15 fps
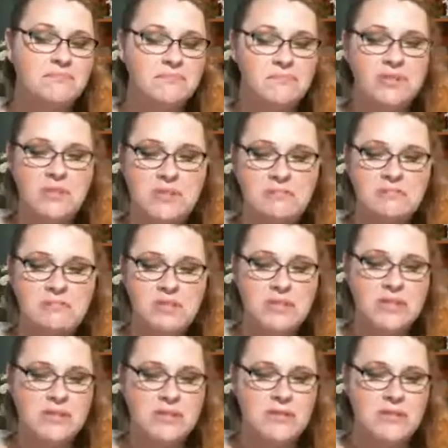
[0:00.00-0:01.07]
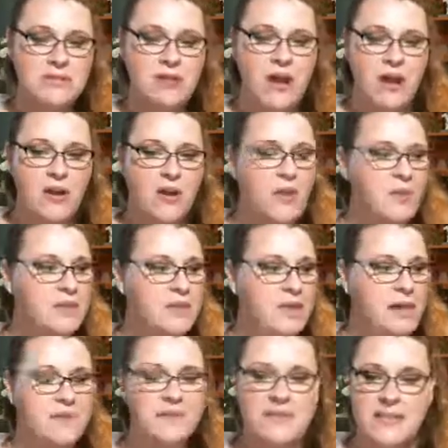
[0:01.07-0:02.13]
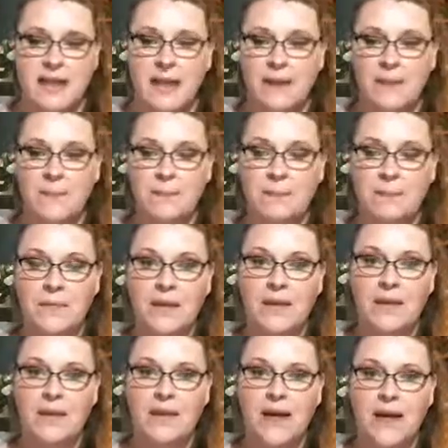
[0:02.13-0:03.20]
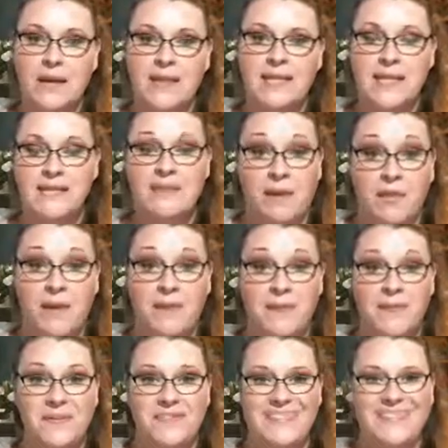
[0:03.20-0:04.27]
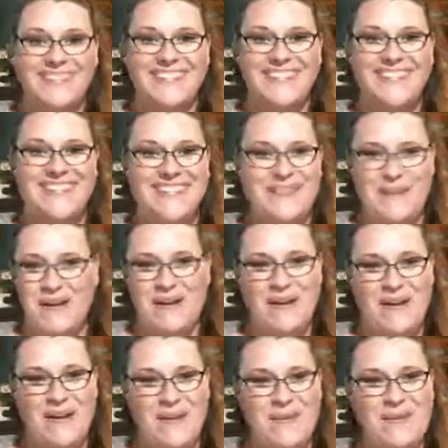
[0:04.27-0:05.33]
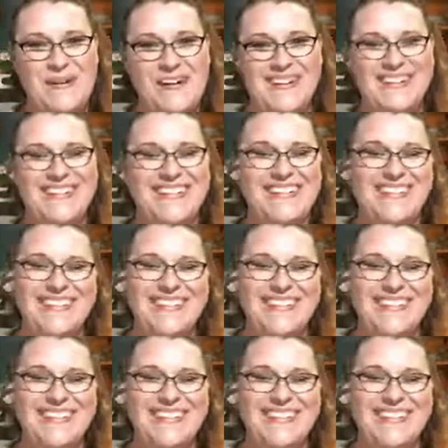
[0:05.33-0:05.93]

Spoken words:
She does not know what the hell to say and says nothing. It's very awkward.